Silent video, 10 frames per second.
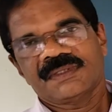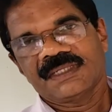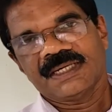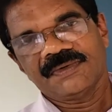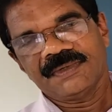
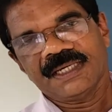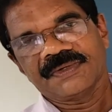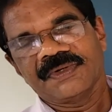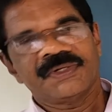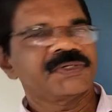Now we are
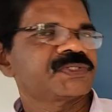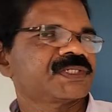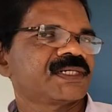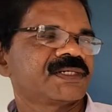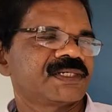going
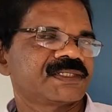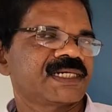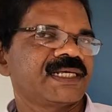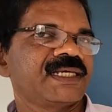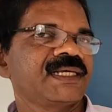to
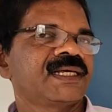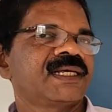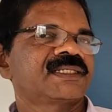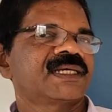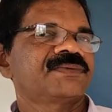
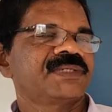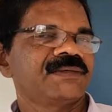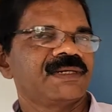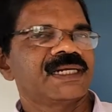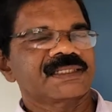study some
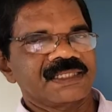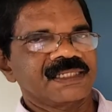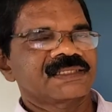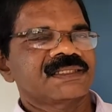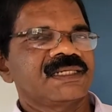familiar
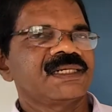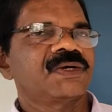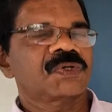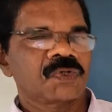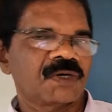things in
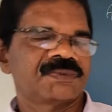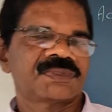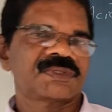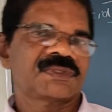our forms.